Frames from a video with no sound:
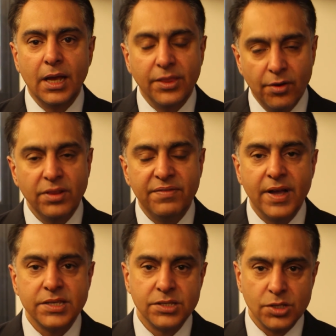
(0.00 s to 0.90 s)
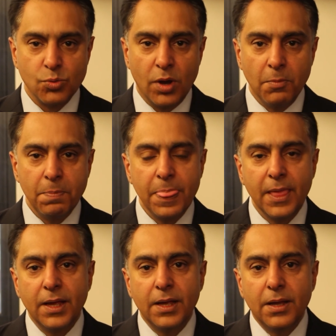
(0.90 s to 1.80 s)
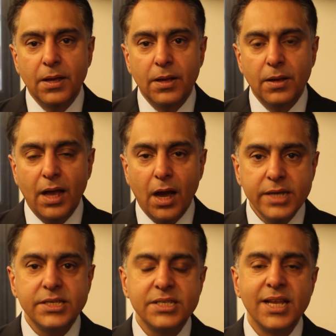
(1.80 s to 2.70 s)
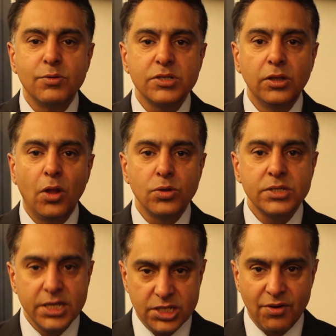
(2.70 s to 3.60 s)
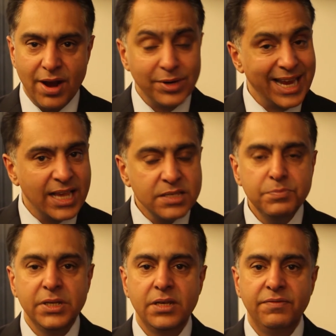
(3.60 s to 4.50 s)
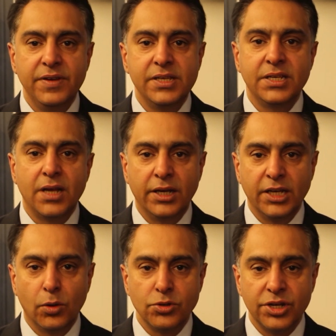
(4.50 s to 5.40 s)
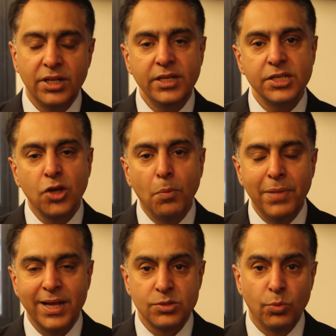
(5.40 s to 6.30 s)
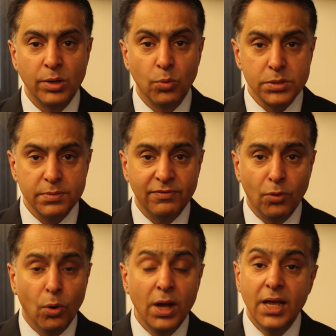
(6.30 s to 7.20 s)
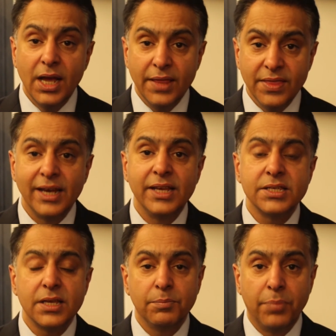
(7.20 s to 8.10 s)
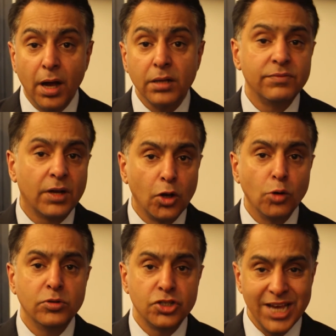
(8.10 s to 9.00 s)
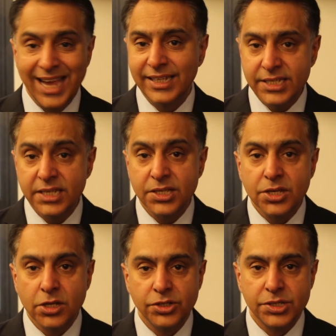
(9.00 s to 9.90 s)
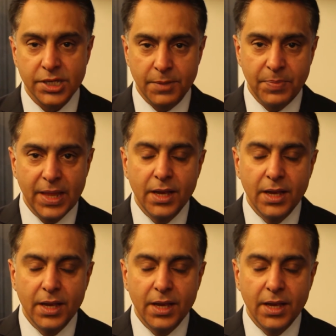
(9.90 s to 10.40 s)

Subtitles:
There are other factors as well. ISIS now has lost its ground. It hasn't been defeated ideologically, it's gone back to what it was before, and that is part of the global jihadist insurgency.